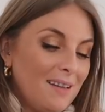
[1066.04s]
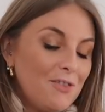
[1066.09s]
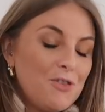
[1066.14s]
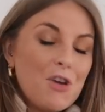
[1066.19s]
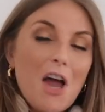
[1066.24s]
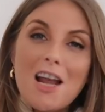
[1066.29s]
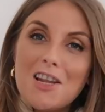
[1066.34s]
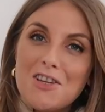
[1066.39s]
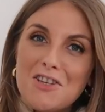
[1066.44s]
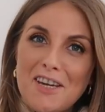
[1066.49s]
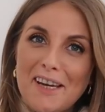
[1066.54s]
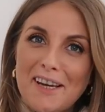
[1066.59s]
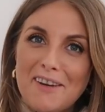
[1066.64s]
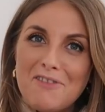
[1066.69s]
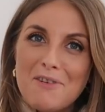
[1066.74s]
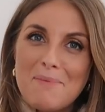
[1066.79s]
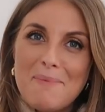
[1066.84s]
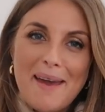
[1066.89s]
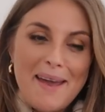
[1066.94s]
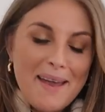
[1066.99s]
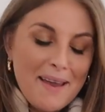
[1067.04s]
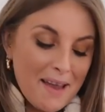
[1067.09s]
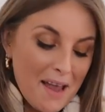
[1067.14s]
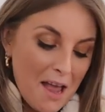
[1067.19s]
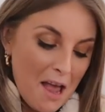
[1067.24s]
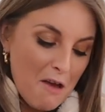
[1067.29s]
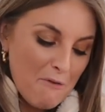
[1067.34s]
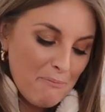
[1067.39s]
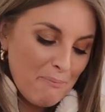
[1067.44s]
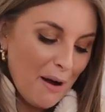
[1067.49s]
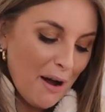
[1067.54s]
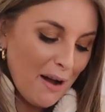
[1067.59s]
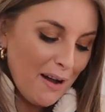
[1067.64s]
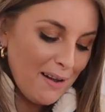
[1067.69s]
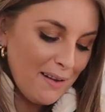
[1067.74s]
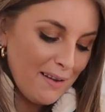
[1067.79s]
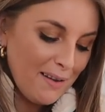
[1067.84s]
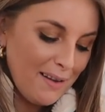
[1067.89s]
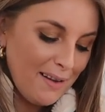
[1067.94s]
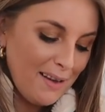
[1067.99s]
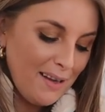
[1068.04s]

challenging for me, but